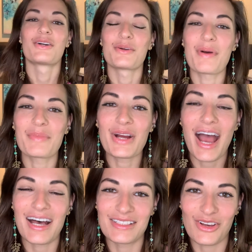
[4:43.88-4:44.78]
Remember,
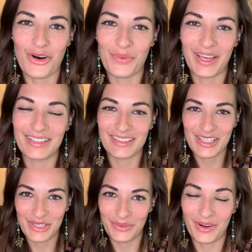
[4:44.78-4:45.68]
as always,
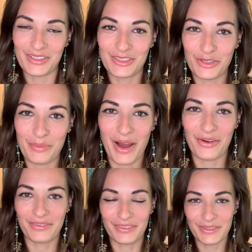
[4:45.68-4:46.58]
you are so
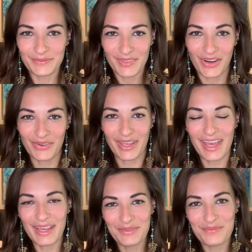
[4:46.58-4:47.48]
powerful.
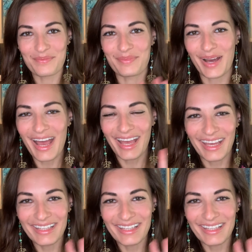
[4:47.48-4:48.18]
Okay, bye.